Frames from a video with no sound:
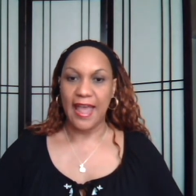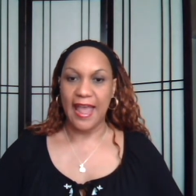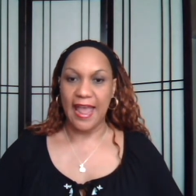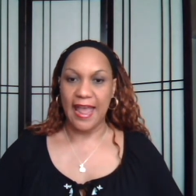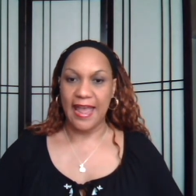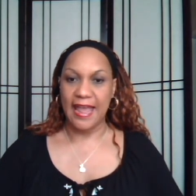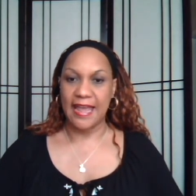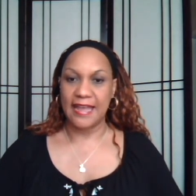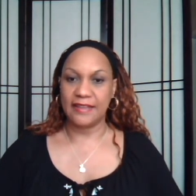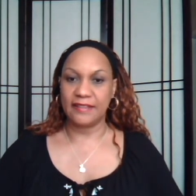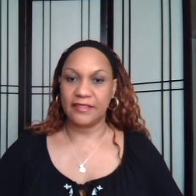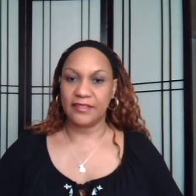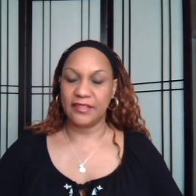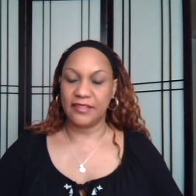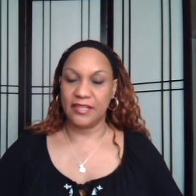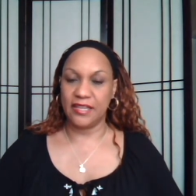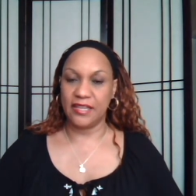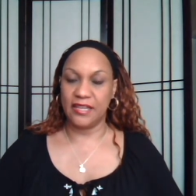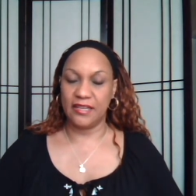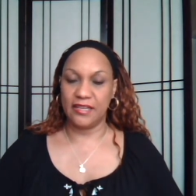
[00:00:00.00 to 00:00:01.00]

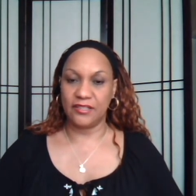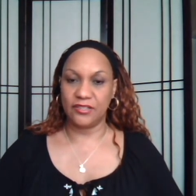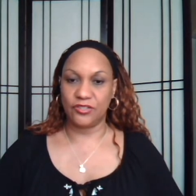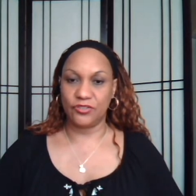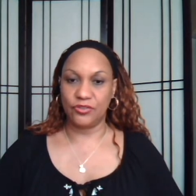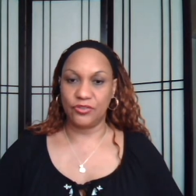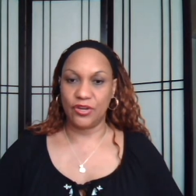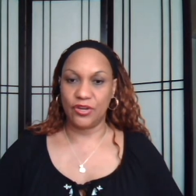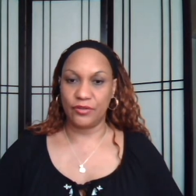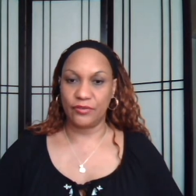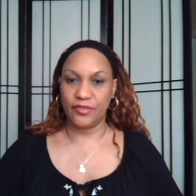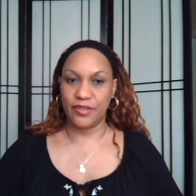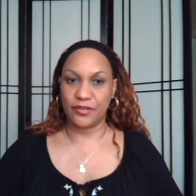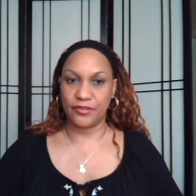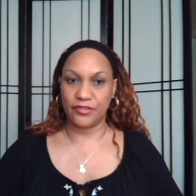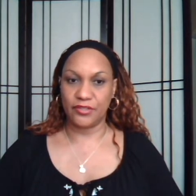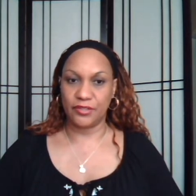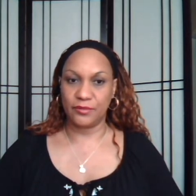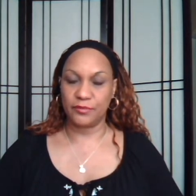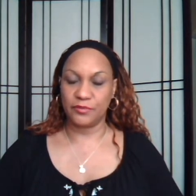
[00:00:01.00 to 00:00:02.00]
And is, you know,
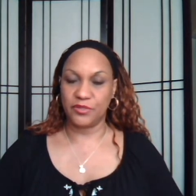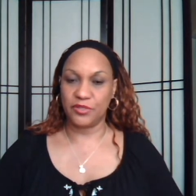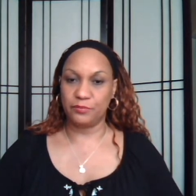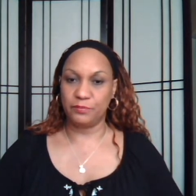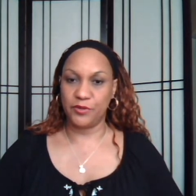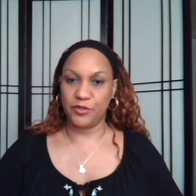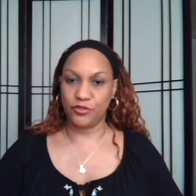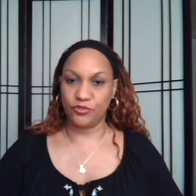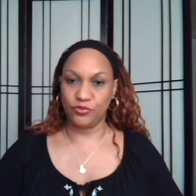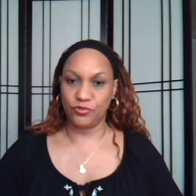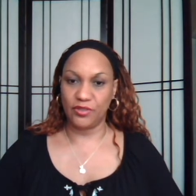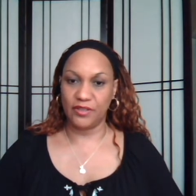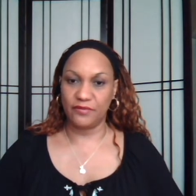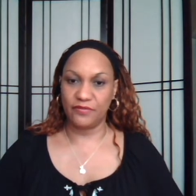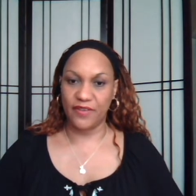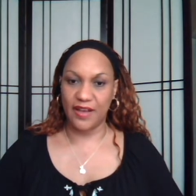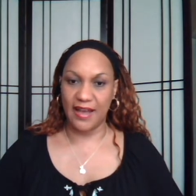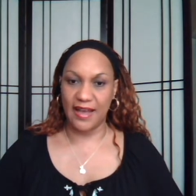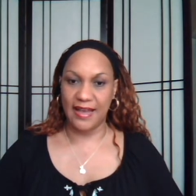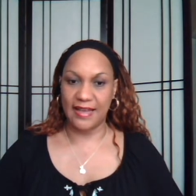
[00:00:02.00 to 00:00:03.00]
there's some spiritual
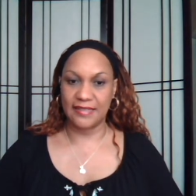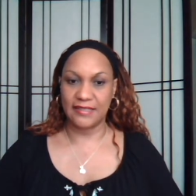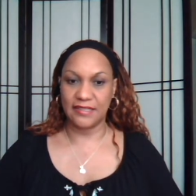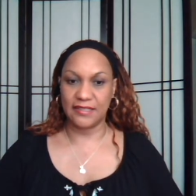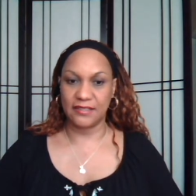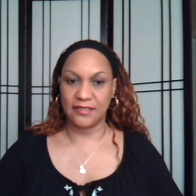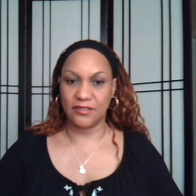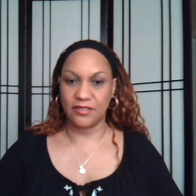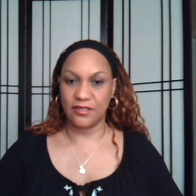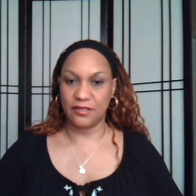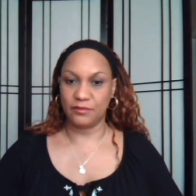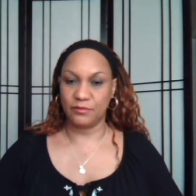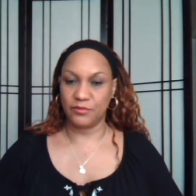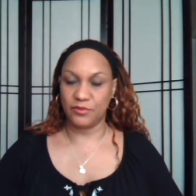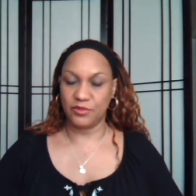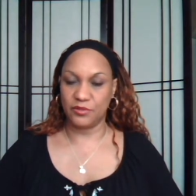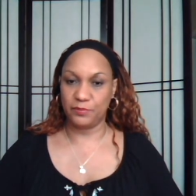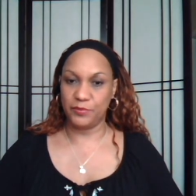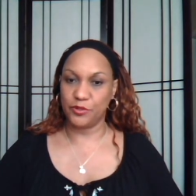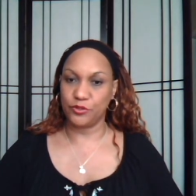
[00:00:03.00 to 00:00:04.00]
advice and some
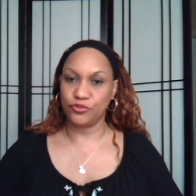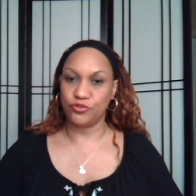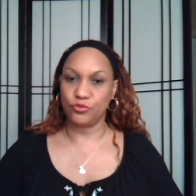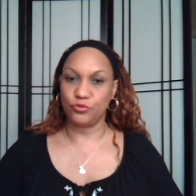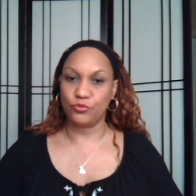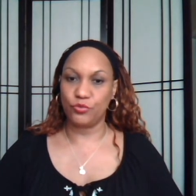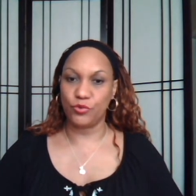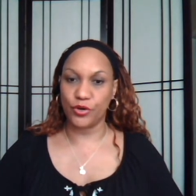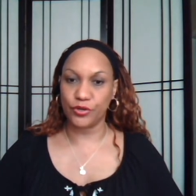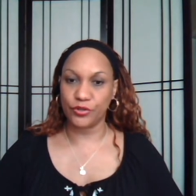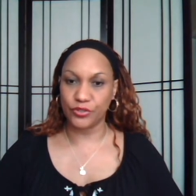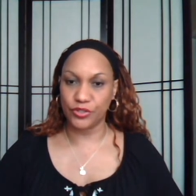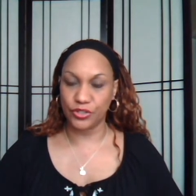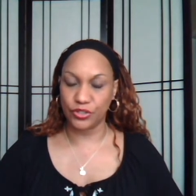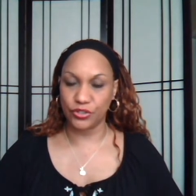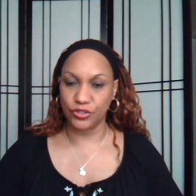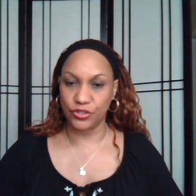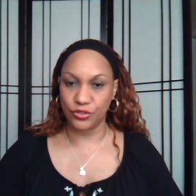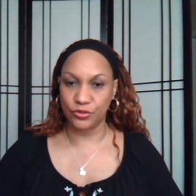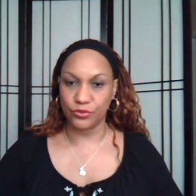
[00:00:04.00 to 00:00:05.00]
spiritual work
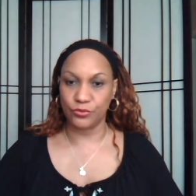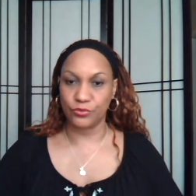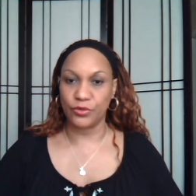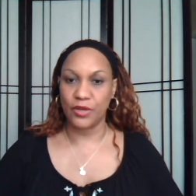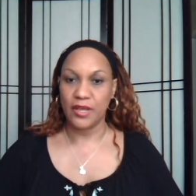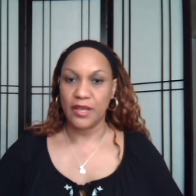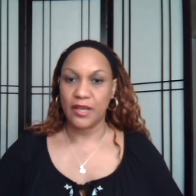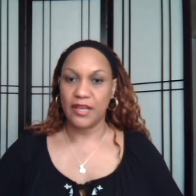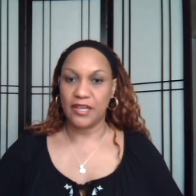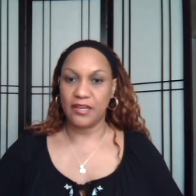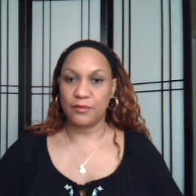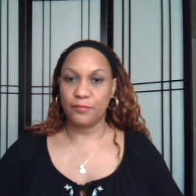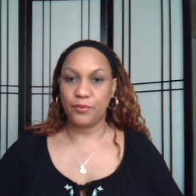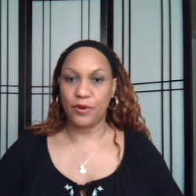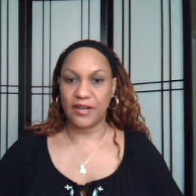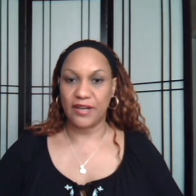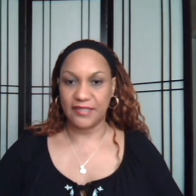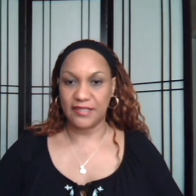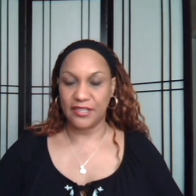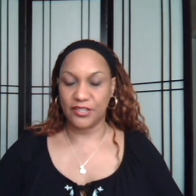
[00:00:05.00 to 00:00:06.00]
to do in the
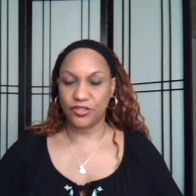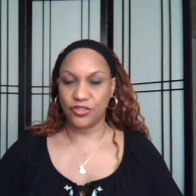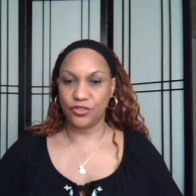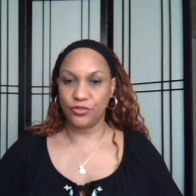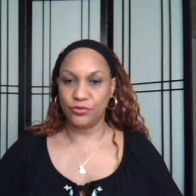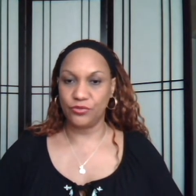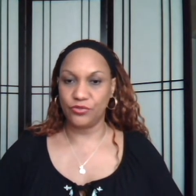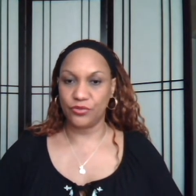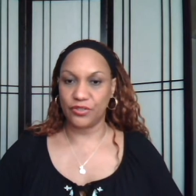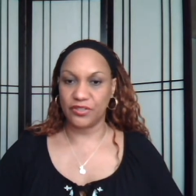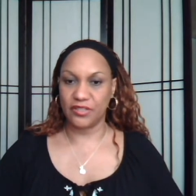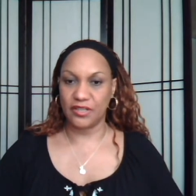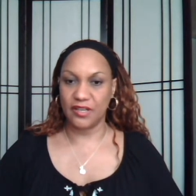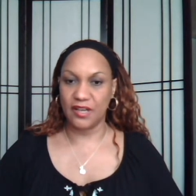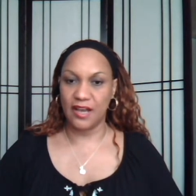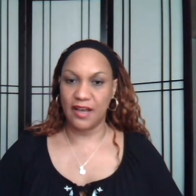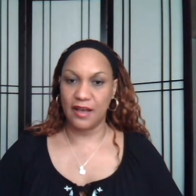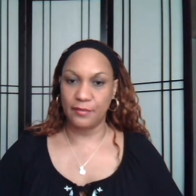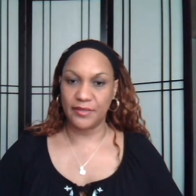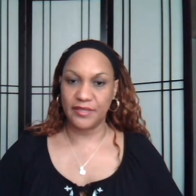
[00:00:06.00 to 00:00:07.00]
process too. So it's a
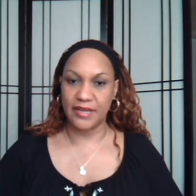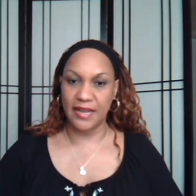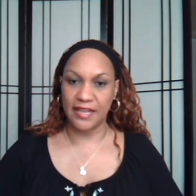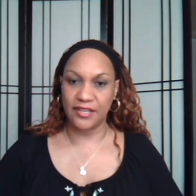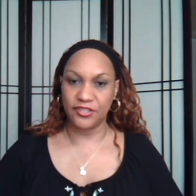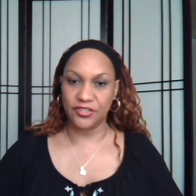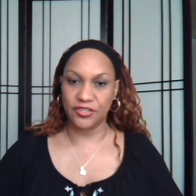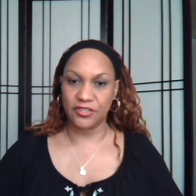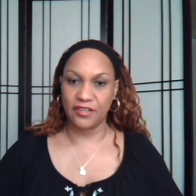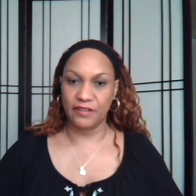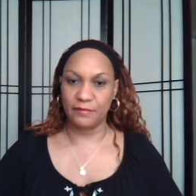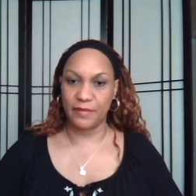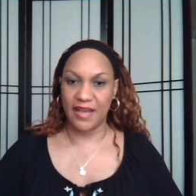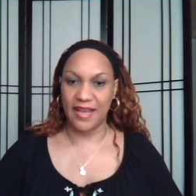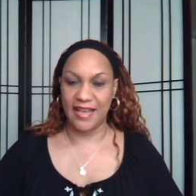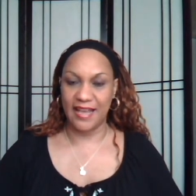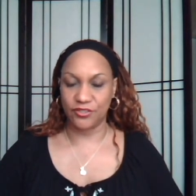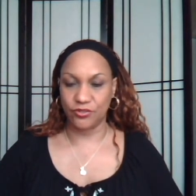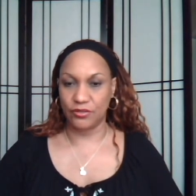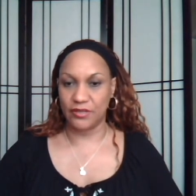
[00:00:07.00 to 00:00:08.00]
combination of
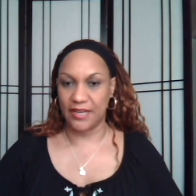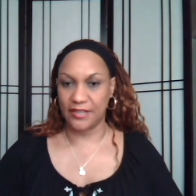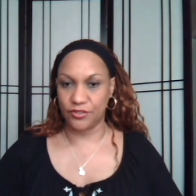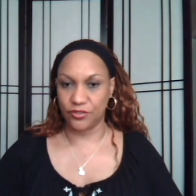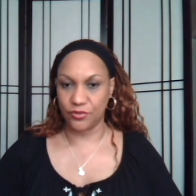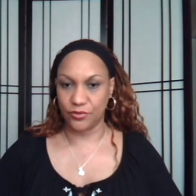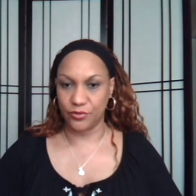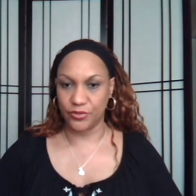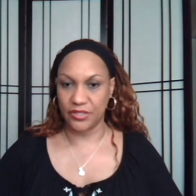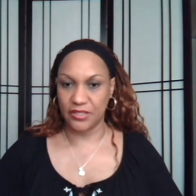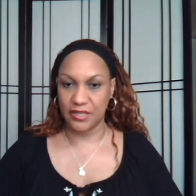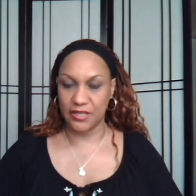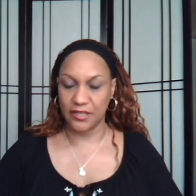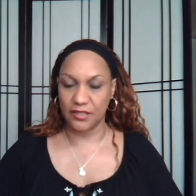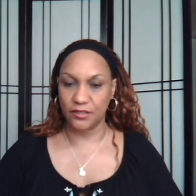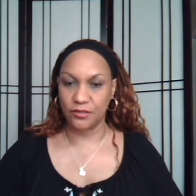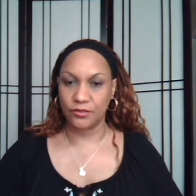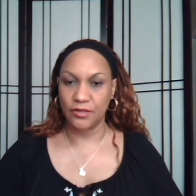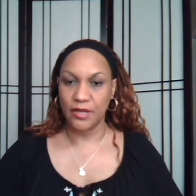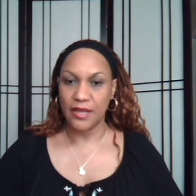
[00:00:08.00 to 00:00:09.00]
my astrological
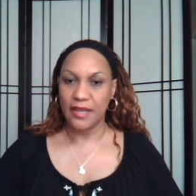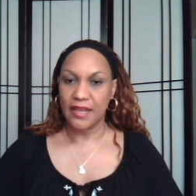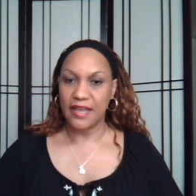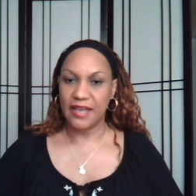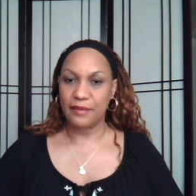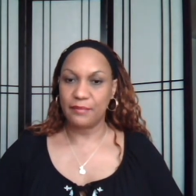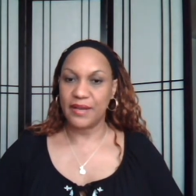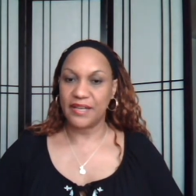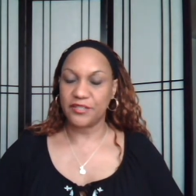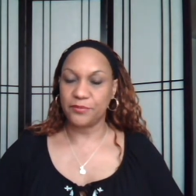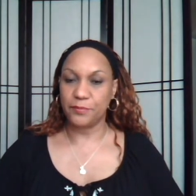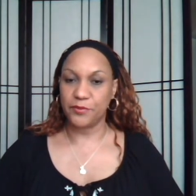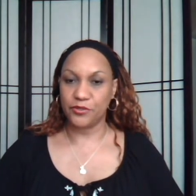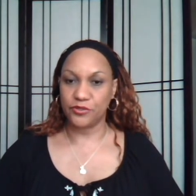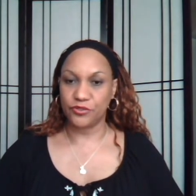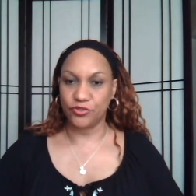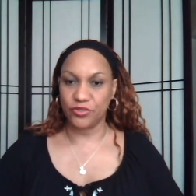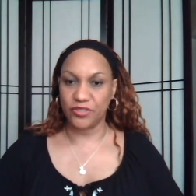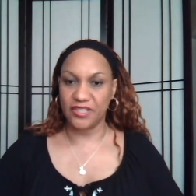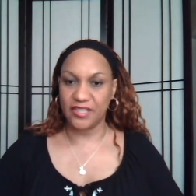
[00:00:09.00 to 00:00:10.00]
skill and my
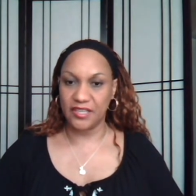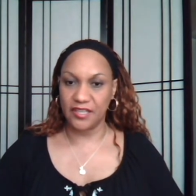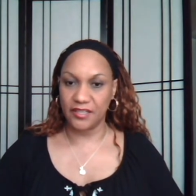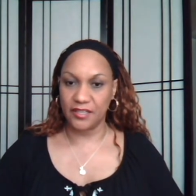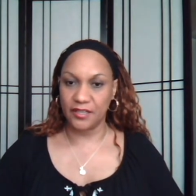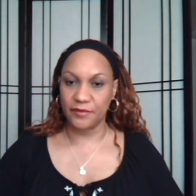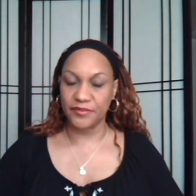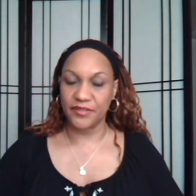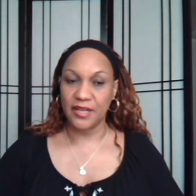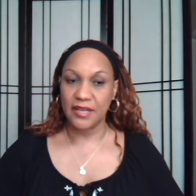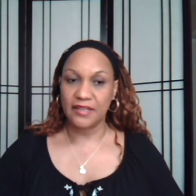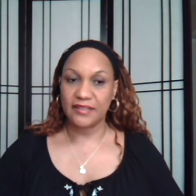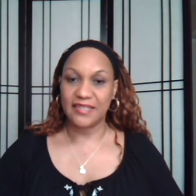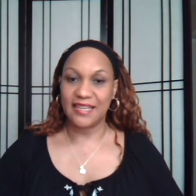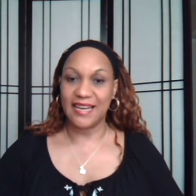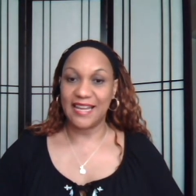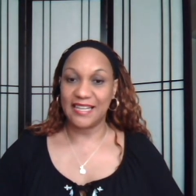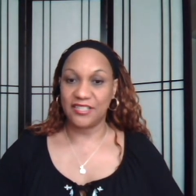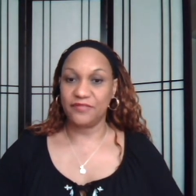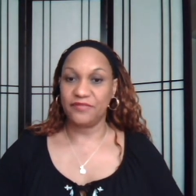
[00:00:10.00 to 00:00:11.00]
spiritual gifts
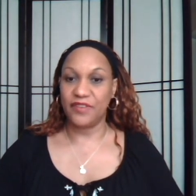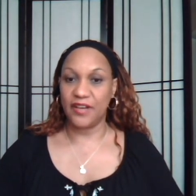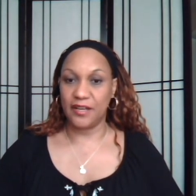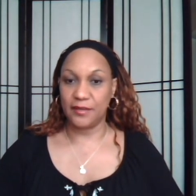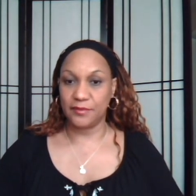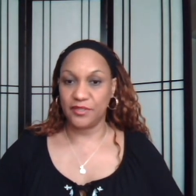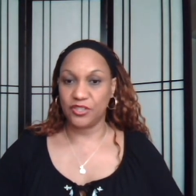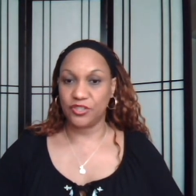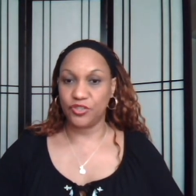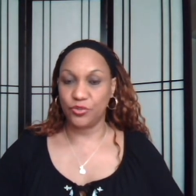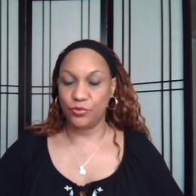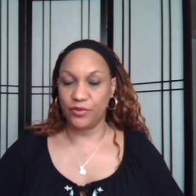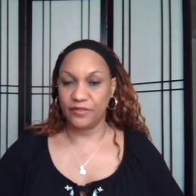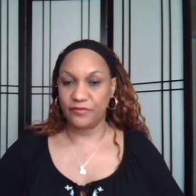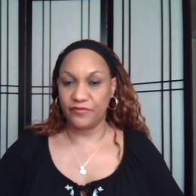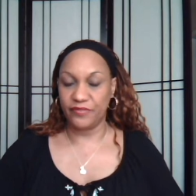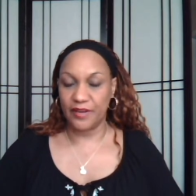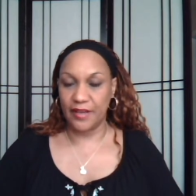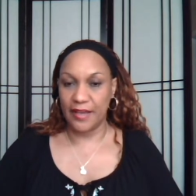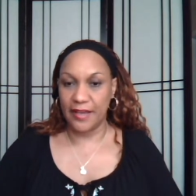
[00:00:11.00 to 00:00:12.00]
that I developed the
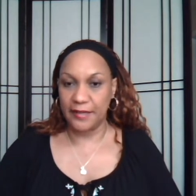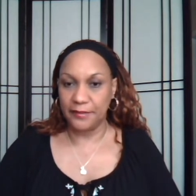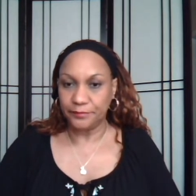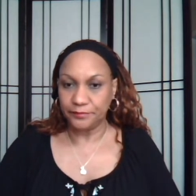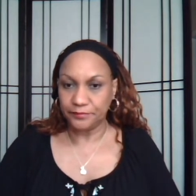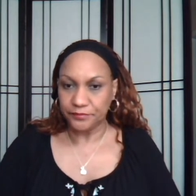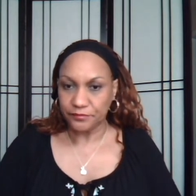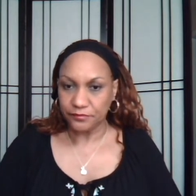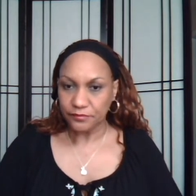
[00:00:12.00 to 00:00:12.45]
twin flame